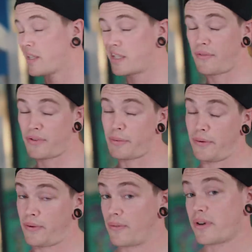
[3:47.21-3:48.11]
It's definitely
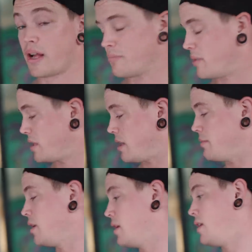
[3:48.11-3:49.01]
my favorite album by
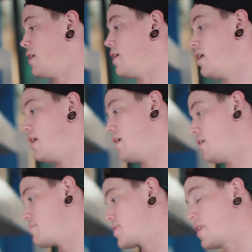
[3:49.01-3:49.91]
them.
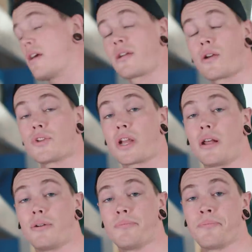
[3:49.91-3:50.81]
So yeah, go check
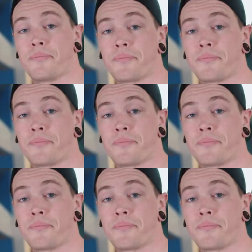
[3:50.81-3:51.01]
it out.